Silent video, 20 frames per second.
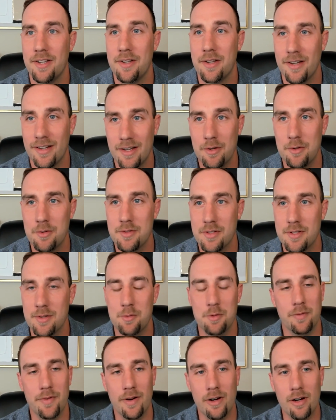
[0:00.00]
it was it
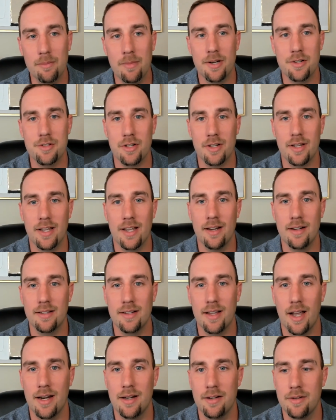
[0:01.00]
was very much again
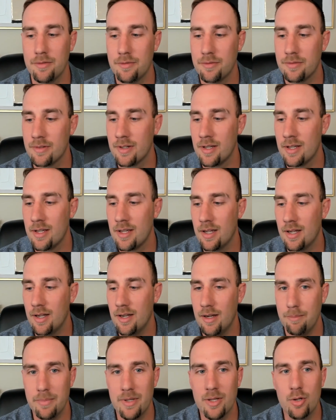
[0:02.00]
kind of
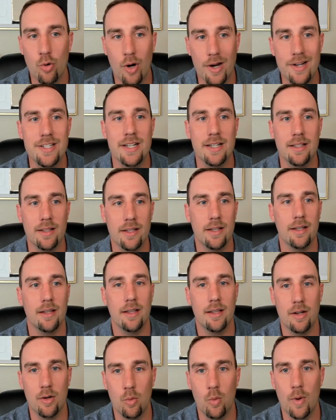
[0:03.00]
uh, begrudgingly
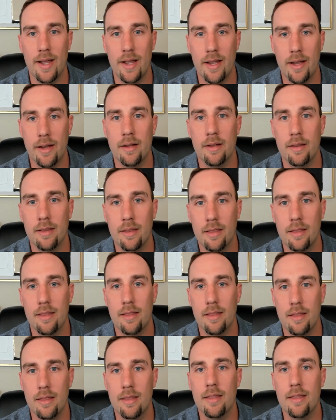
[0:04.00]
in a way
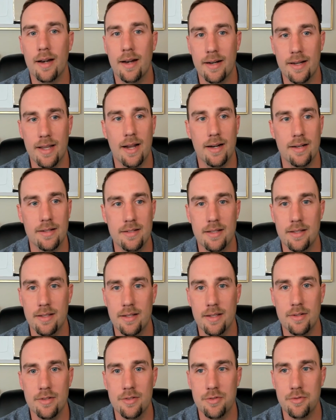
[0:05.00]
that I got into
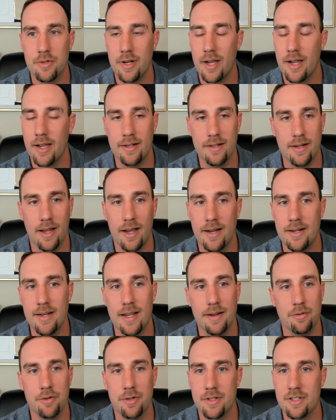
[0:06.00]
the industry, I I
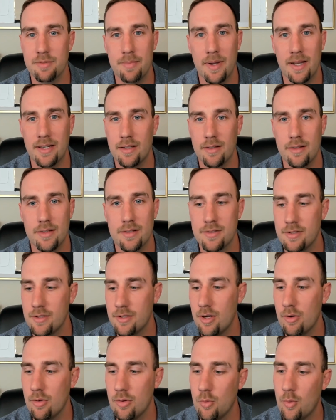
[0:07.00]
never expected this to
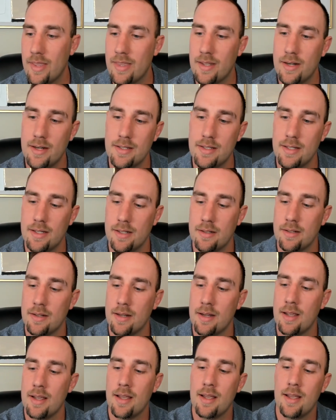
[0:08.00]
go the way that it did,
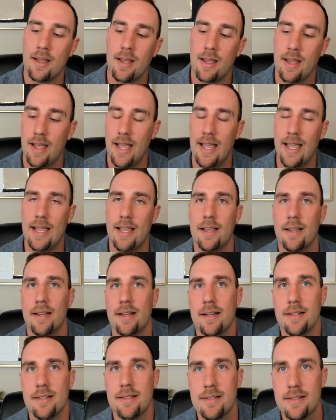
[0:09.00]

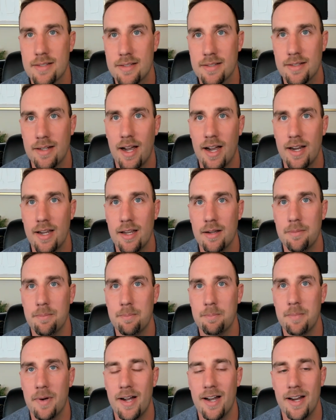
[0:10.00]
and I
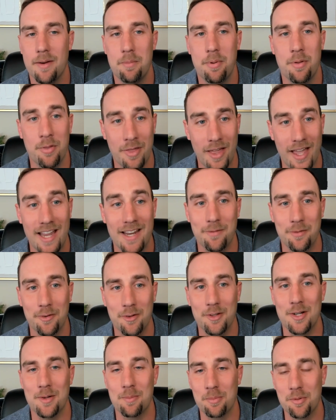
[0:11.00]
am I am
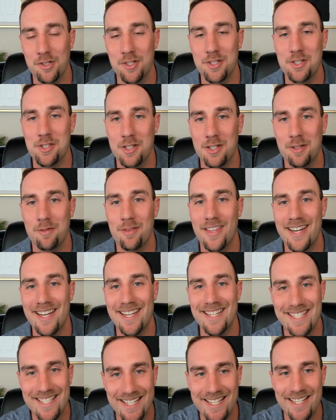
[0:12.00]
thankful and appreciative that
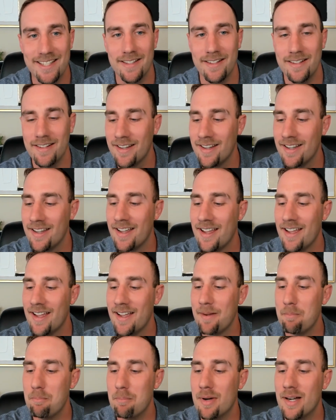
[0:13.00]
it did,
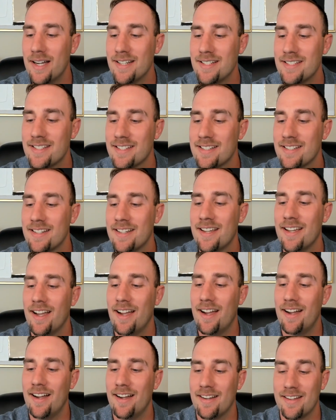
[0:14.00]
but
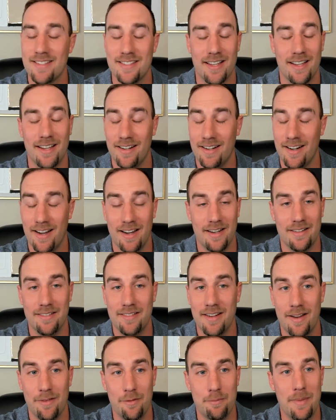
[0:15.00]
because uh, I, I
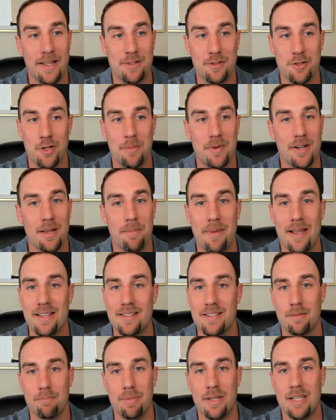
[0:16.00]
I've met so many
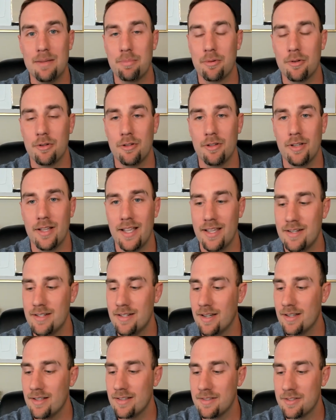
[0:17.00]
amazing people and
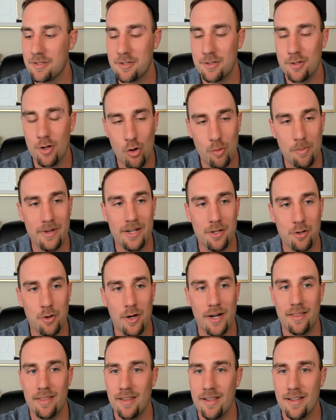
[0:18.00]
done so many
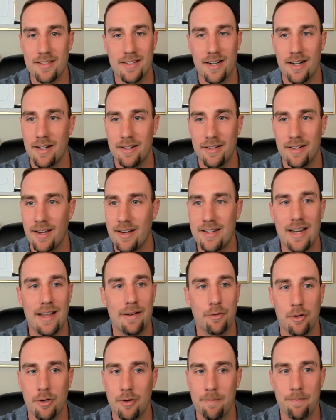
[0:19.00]
great things that I I
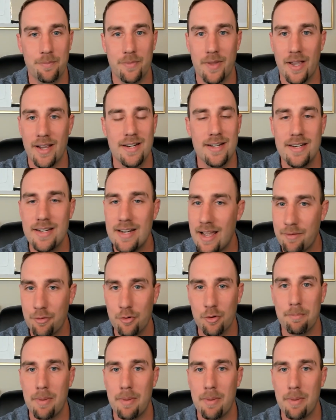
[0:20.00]
never I never